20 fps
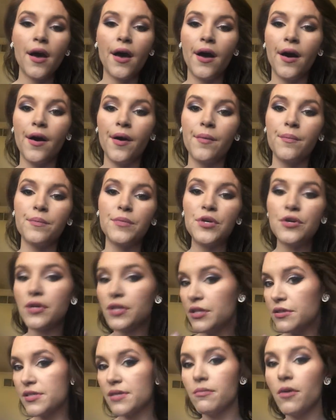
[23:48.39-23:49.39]
you
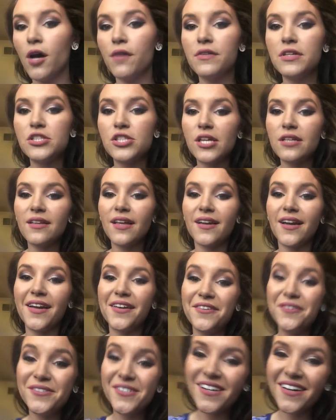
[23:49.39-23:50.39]
can use a mauve shade like I
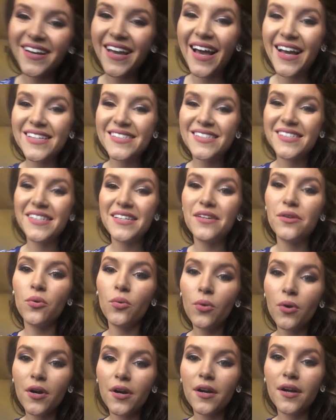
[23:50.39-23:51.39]
used on Cassidy,
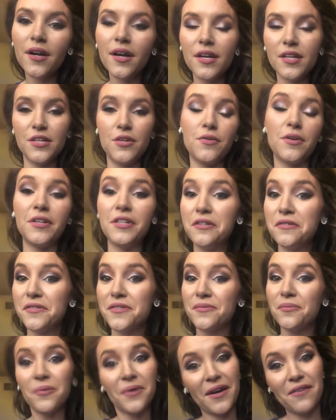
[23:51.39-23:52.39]
or you can
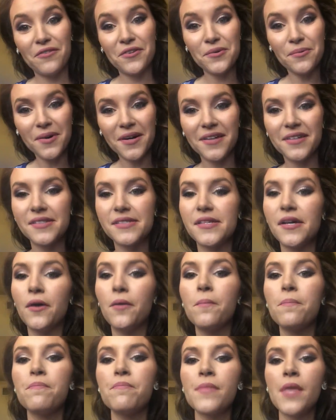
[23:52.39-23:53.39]
use whatever you want.
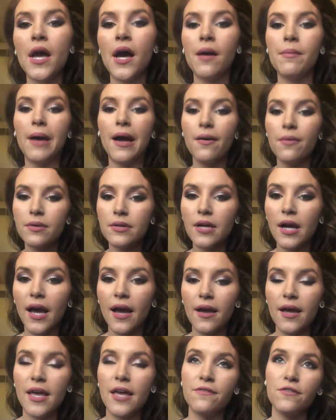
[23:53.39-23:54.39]
So
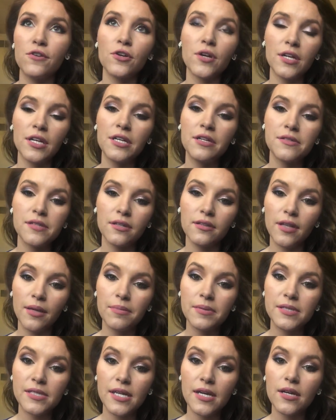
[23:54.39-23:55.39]
if you're going to use a
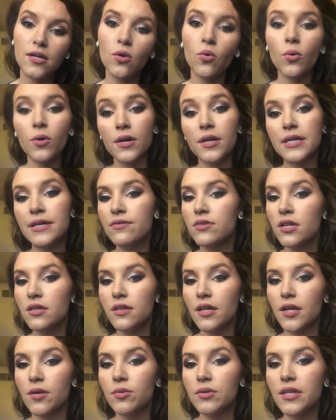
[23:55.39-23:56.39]
lipstick or even a
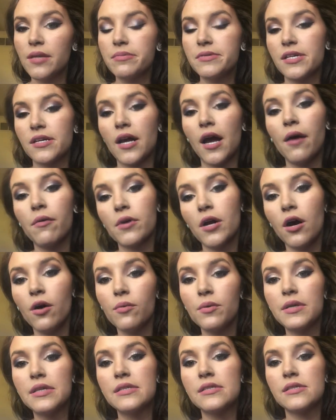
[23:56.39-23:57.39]
liquid lipstick, I would
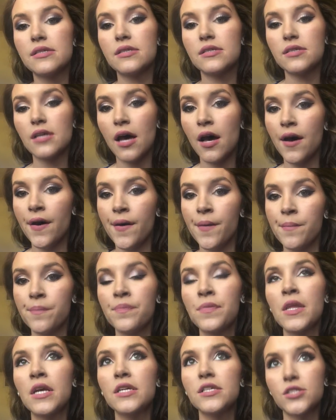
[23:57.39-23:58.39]
always
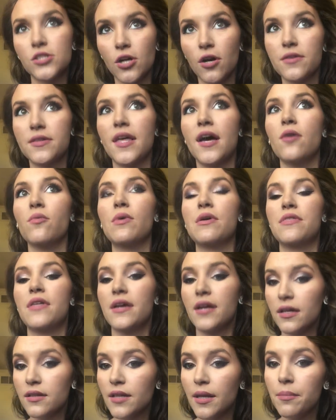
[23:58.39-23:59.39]
start that with
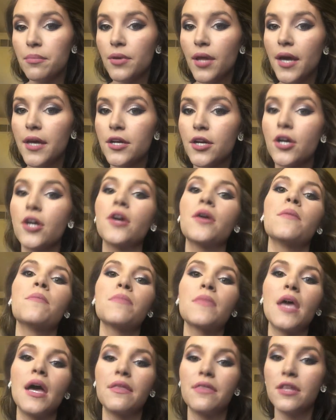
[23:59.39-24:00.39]
like a lip liner,
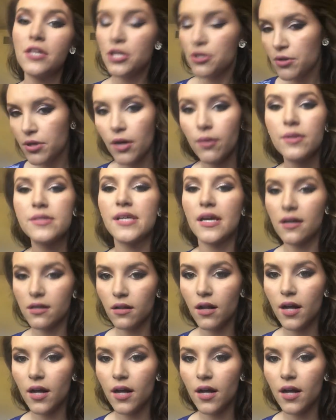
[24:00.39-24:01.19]
and then you can always add